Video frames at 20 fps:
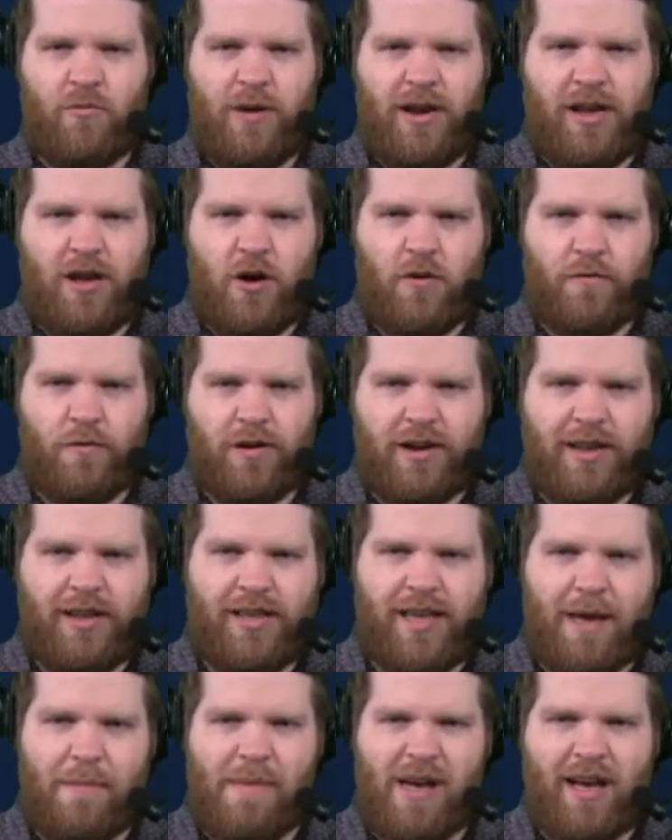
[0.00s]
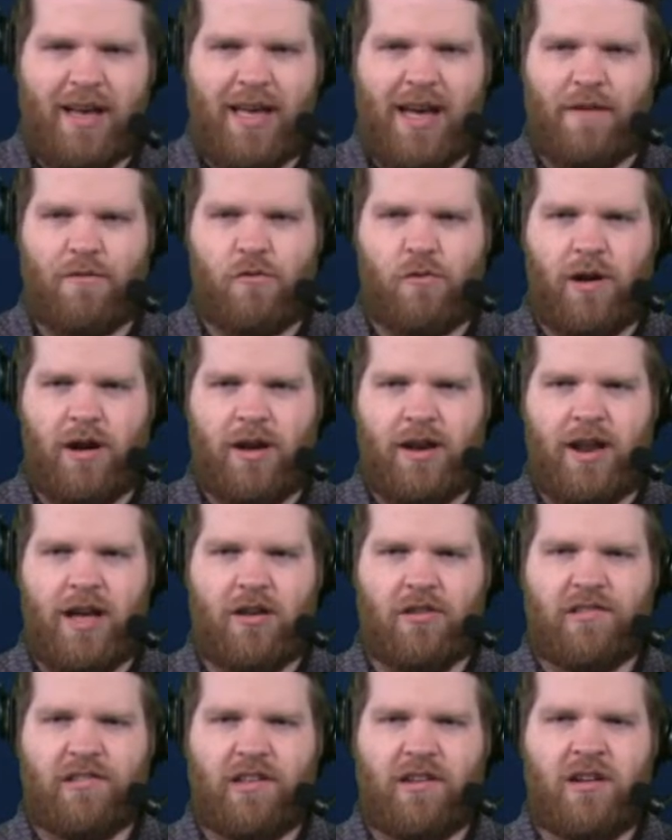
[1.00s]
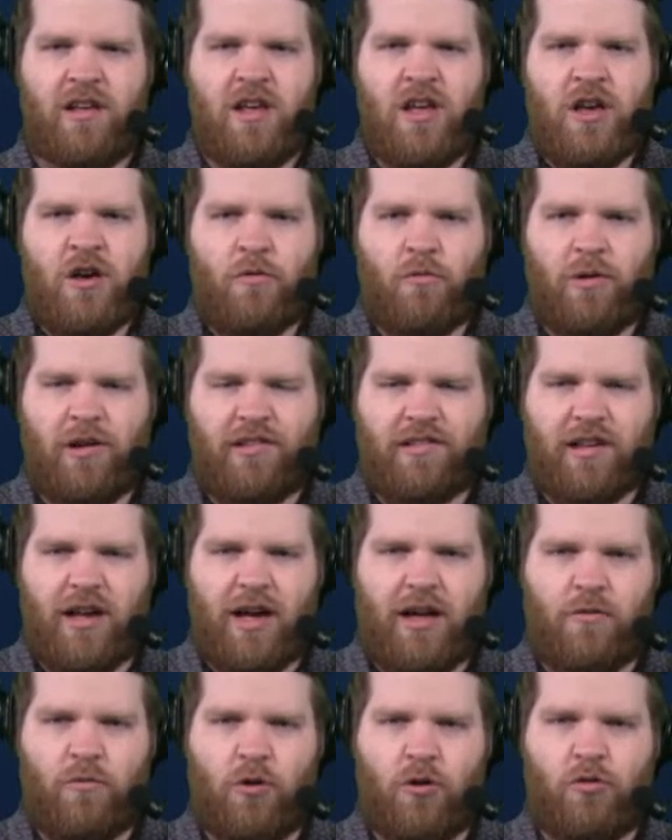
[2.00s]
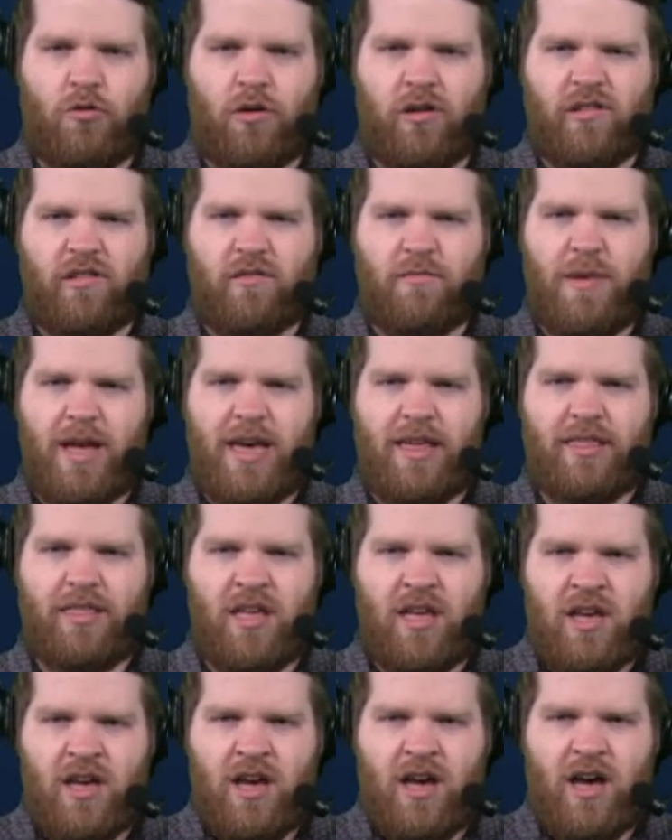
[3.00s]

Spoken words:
we go for DK Metcalf, Quentin Nelson, re-sign Roquan Smith.